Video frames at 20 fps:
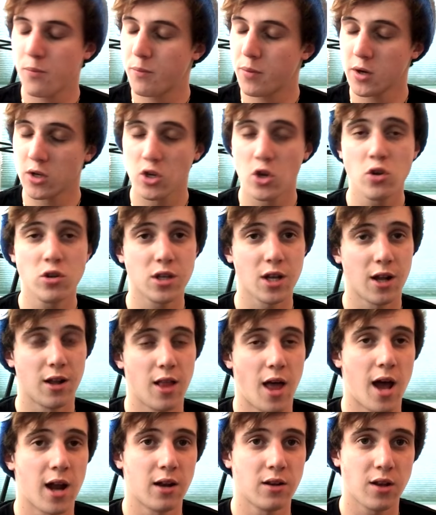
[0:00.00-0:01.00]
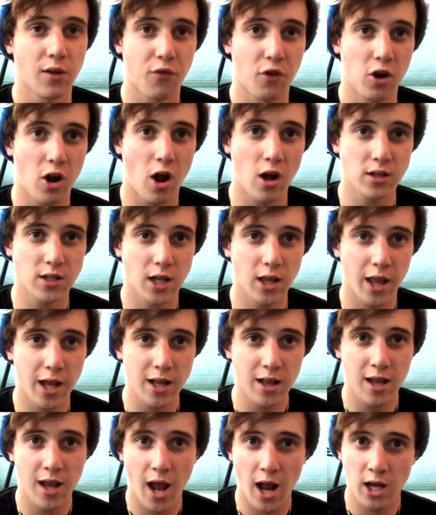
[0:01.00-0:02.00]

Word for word: producing a lot of different content lately,